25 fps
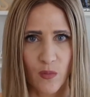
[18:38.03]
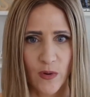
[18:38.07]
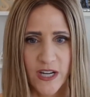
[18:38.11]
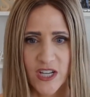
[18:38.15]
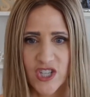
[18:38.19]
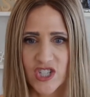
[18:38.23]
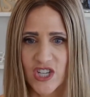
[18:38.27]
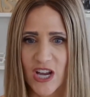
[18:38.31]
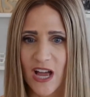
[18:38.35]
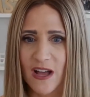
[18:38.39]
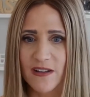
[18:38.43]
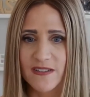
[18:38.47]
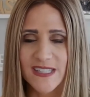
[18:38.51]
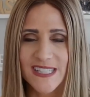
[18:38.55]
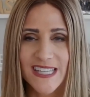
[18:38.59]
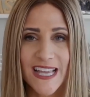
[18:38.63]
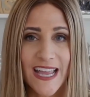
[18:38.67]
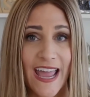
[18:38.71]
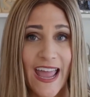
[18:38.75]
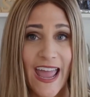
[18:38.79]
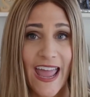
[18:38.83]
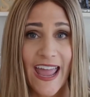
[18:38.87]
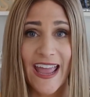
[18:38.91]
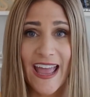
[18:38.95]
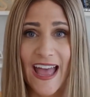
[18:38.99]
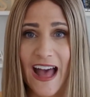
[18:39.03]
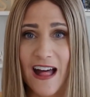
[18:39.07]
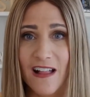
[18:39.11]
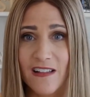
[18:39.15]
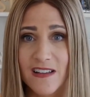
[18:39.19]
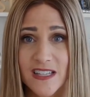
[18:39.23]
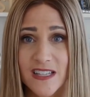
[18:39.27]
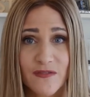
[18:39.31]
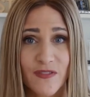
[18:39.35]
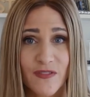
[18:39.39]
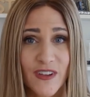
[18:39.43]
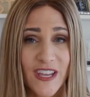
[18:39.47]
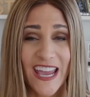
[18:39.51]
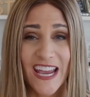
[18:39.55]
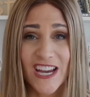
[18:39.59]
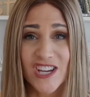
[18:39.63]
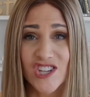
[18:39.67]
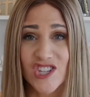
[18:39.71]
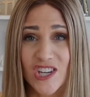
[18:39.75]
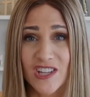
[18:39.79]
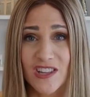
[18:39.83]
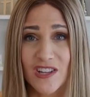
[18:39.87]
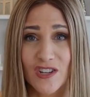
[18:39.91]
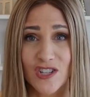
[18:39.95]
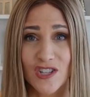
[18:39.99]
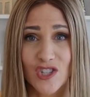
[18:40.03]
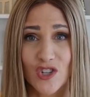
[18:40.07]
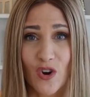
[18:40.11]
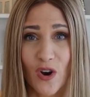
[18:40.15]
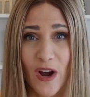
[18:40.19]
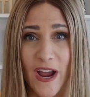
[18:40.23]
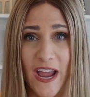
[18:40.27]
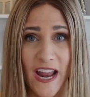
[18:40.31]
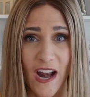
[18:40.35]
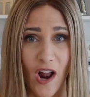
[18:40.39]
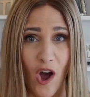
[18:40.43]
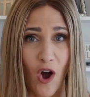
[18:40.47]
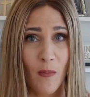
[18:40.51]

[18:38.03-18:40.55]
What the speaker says: reach out and say, hey, Alice, vacation looked great.